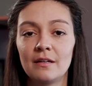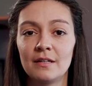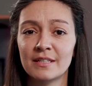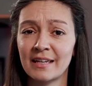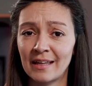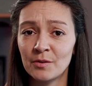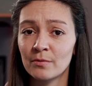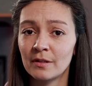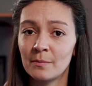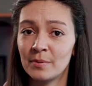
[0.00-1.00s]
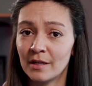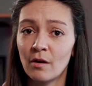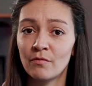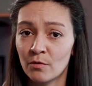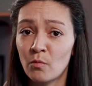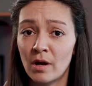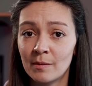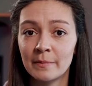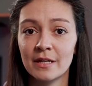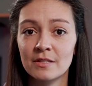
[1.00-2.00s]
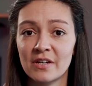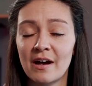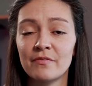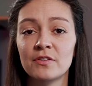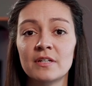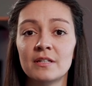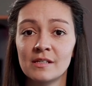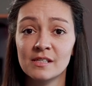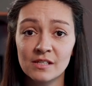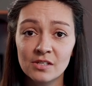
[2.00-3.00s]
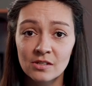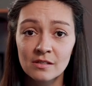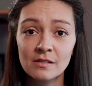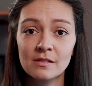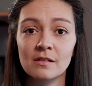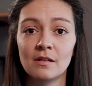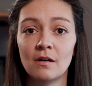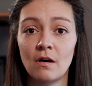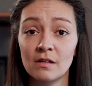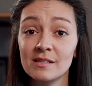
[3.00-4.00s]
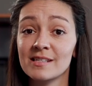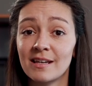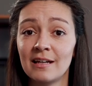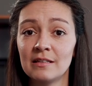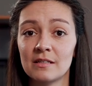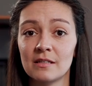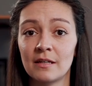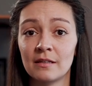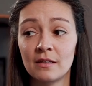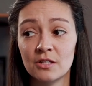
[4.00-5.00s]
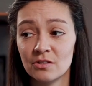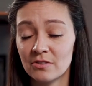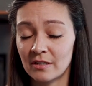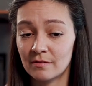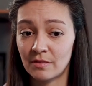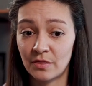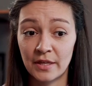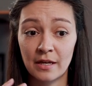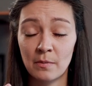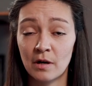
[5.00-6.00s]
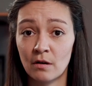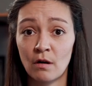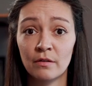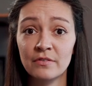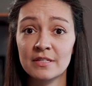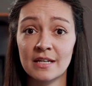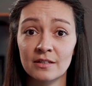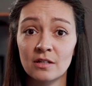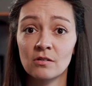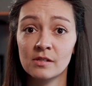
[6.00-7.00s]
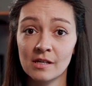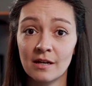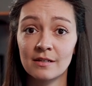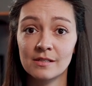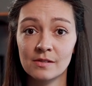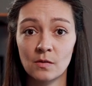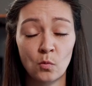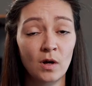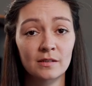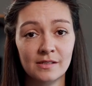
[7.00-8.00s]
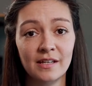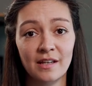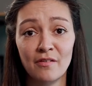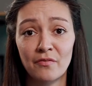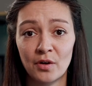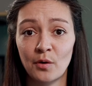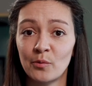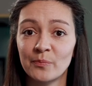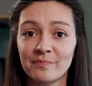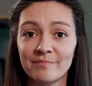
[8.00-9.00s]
It can really be overwhelming to have to take decisions on set, in addition to think about all of the technical sides while taking a photo.